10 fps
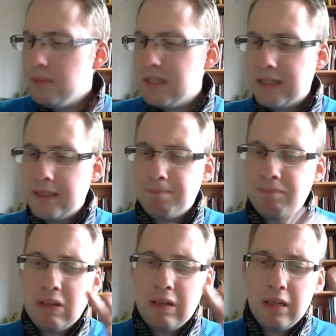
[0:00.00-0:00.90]
Um,
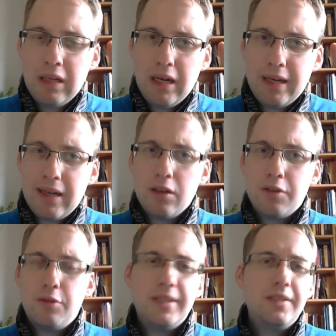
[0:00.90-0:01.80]
I get a lot
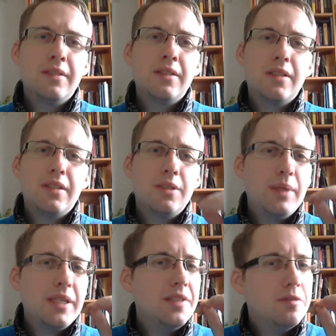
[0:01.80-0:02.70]
of questions,
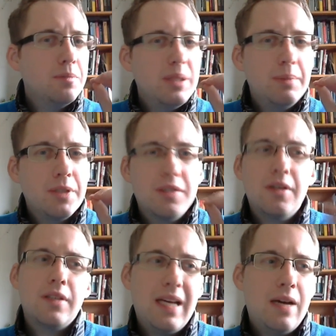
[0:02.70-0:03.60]
especially from people
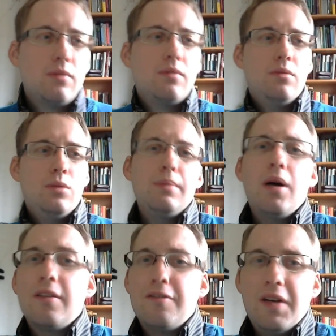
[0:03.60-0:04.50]
starting out with
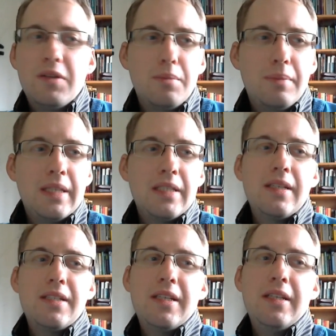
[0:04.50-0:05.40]
buying fountain pens, and
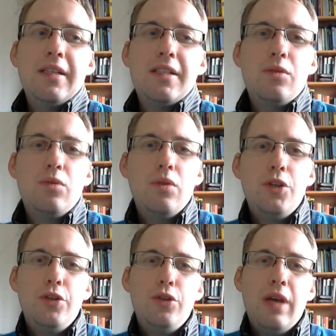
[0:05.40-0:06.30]
they say, "Does it,
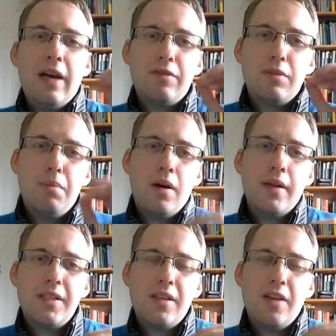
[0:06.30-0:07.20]
do you have to buy
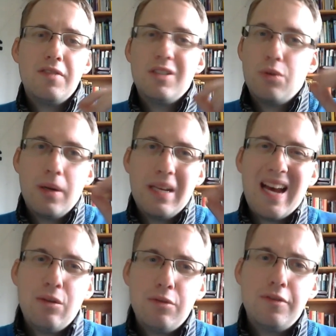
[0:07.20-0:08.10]
stuff and try it
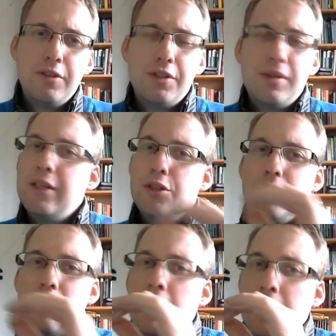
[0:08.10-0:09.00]
out first? Can you
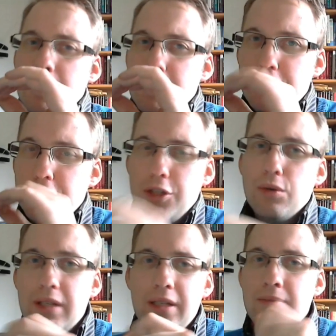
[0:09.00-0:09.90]
just
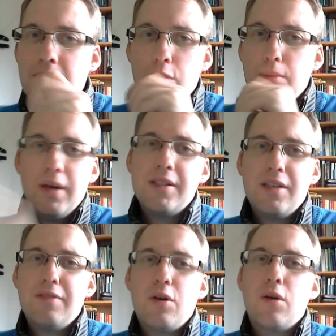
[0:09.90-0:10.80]
securely, you know, buy
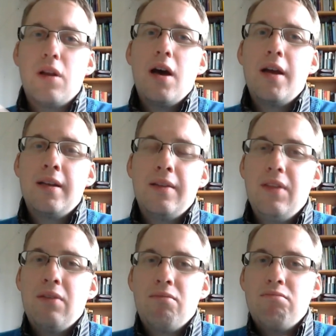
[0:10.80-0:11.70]
stuff online and
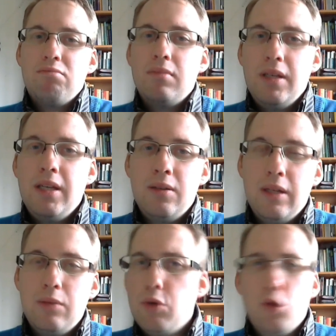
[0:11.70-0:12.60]
then it,
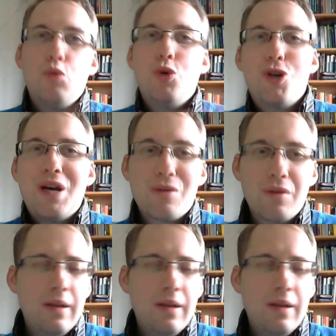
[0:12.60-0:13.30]
it will all work out?